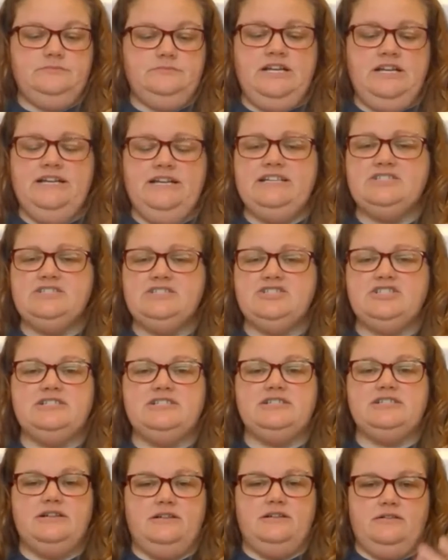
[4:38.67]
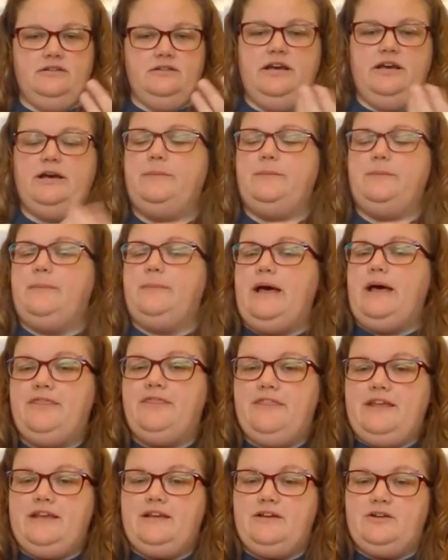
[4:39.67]
And it's just, I
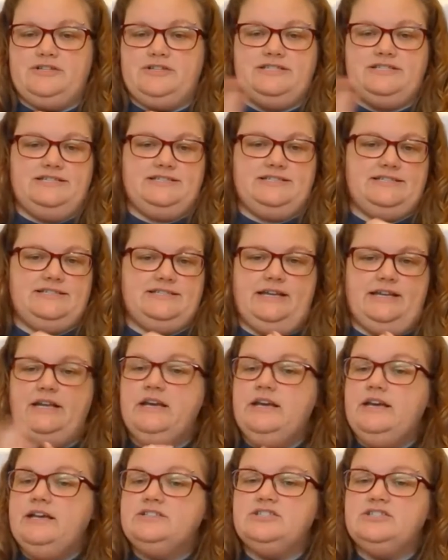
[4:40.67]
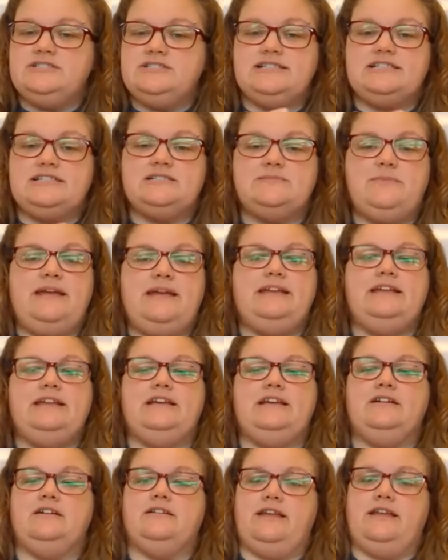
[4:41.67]
think Christy said, just
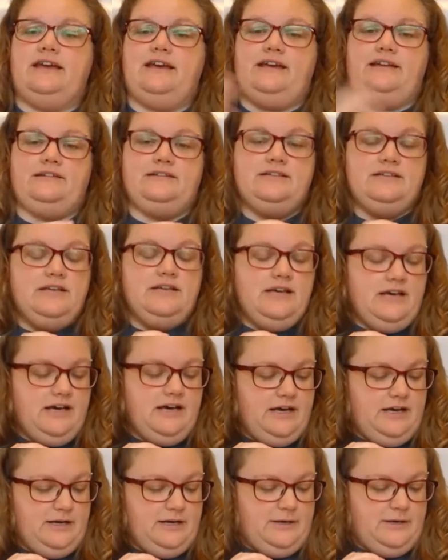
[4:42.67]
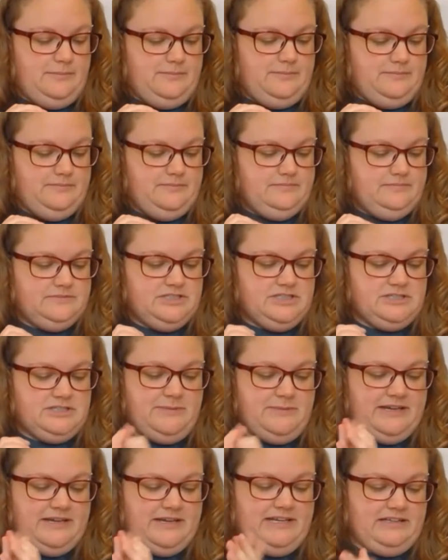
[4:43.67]
expanding on that, just
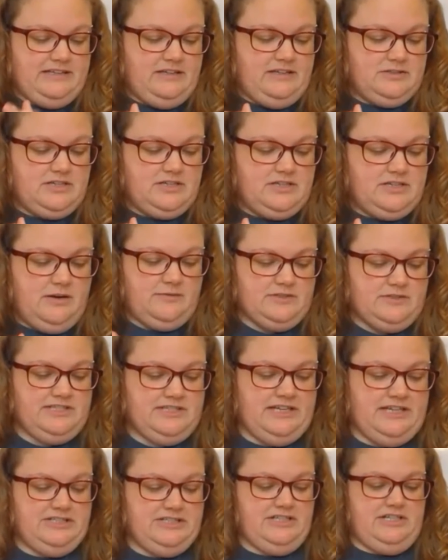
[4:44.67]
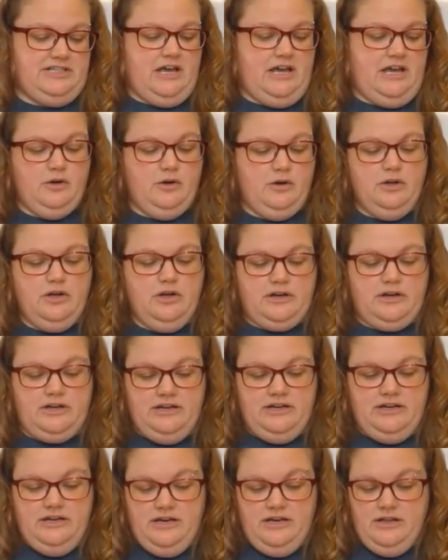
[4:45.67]
making those conversations. Oh, look,
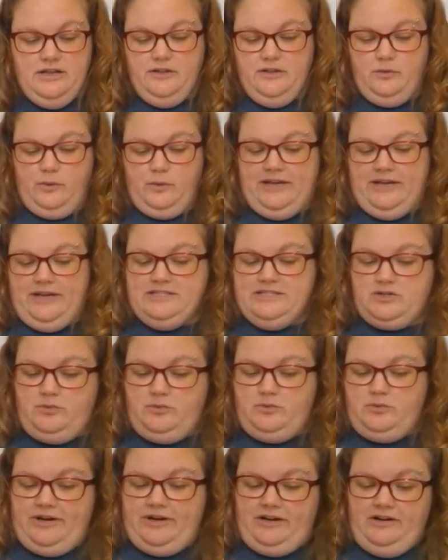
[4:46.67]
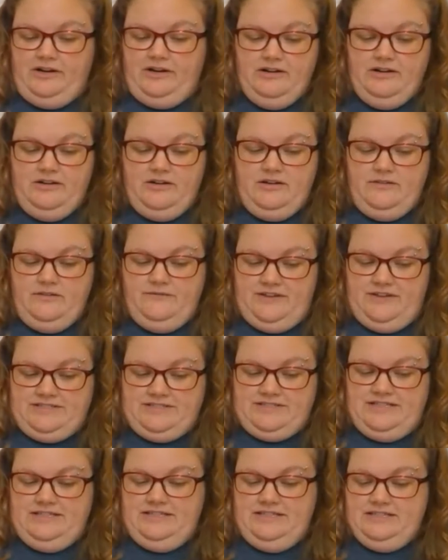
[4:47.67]
the red square
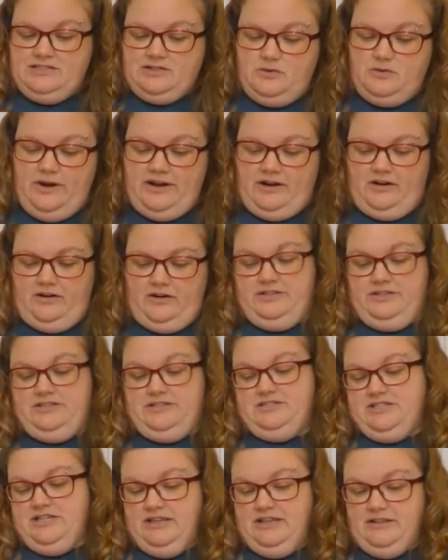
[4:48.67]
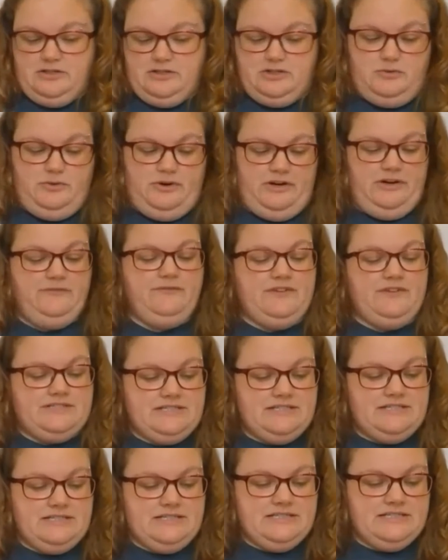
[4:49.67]
fits in this square, or this yellow square fits
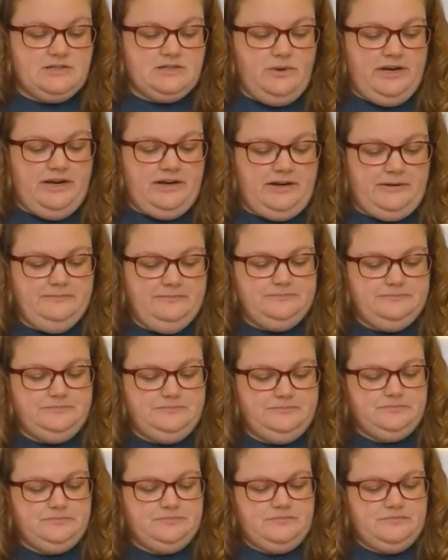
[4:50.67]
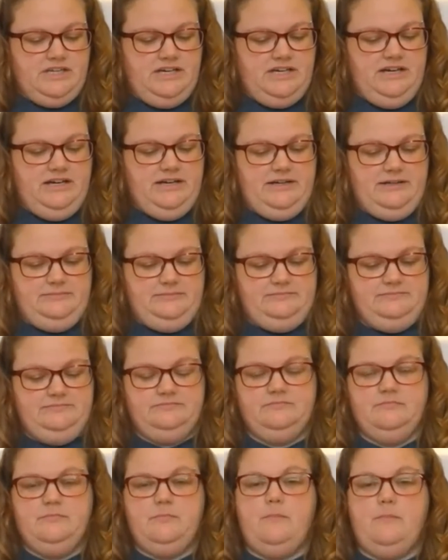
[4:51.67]
in this square.
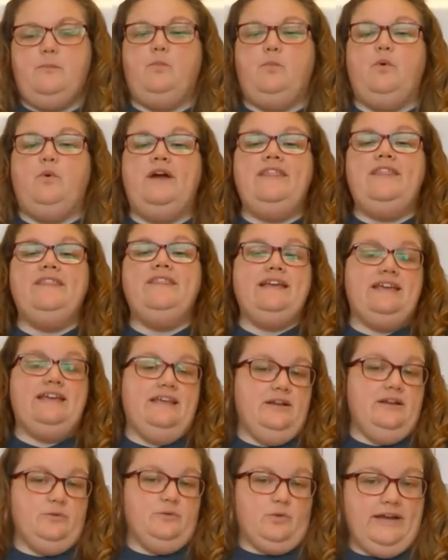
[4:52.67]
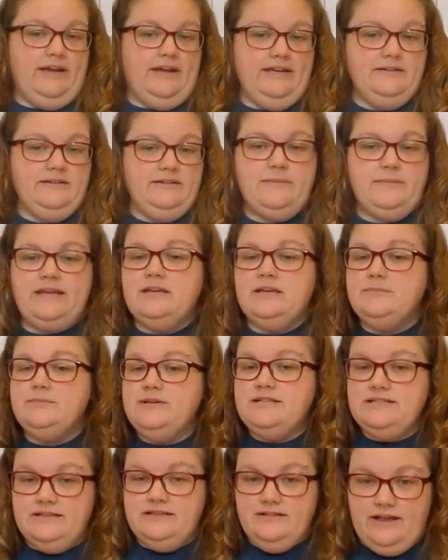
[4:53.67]
When they get it right, make a
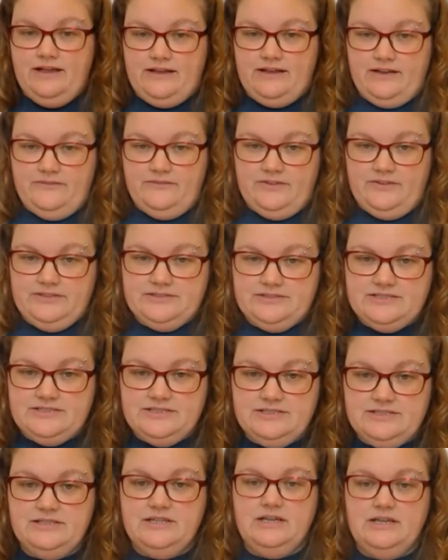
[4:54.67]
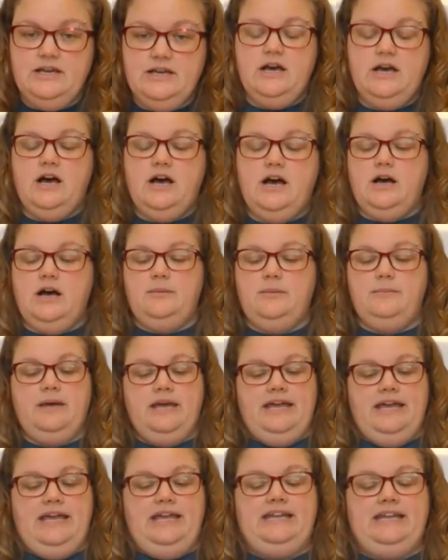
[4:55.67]
big deal out of it.
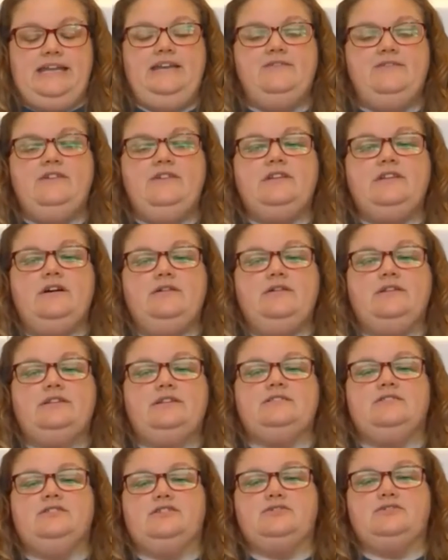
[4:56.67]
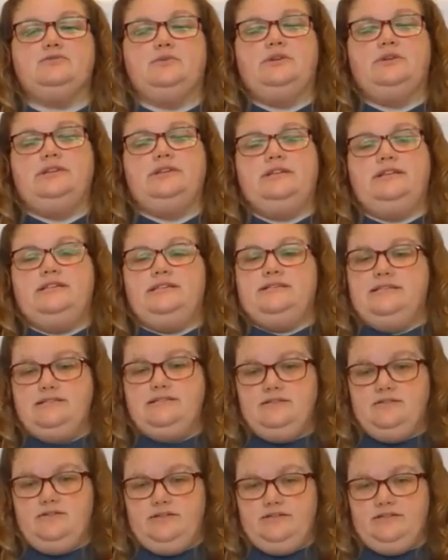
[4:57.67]
And even though this looks really easy
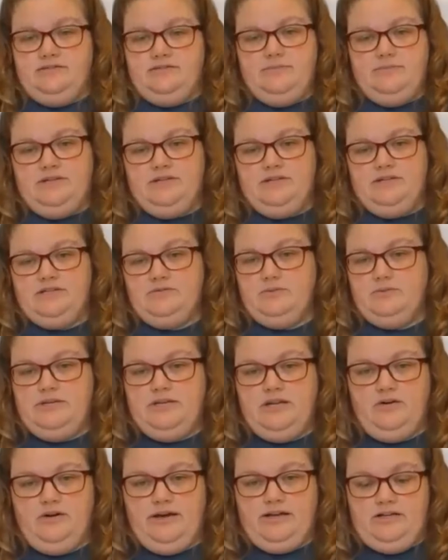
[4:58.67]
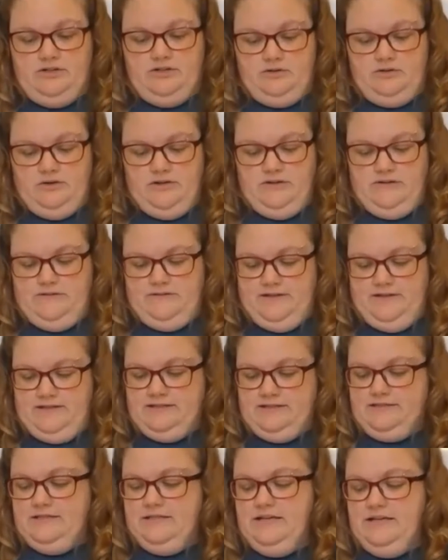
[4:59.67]
to us because we know how to do all of
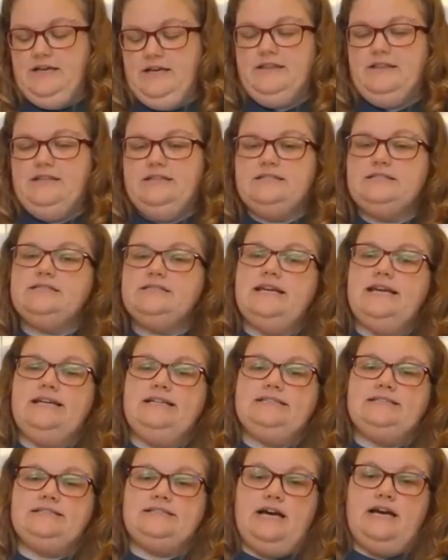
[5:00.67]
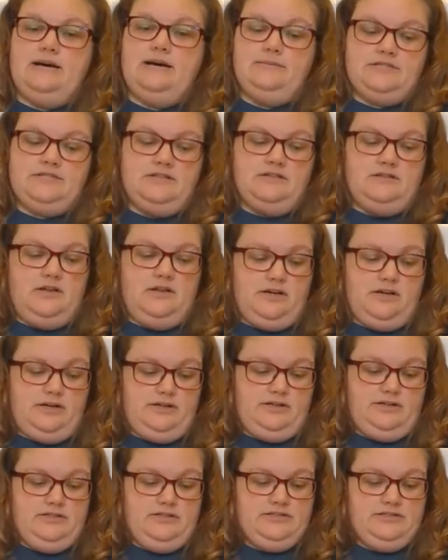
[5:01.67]
this, This takes time to
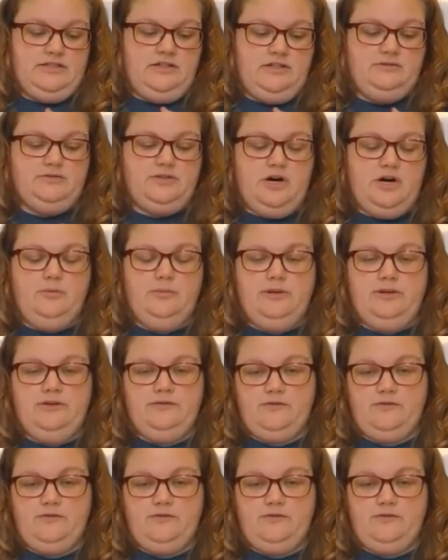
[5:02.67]
learn. So don't be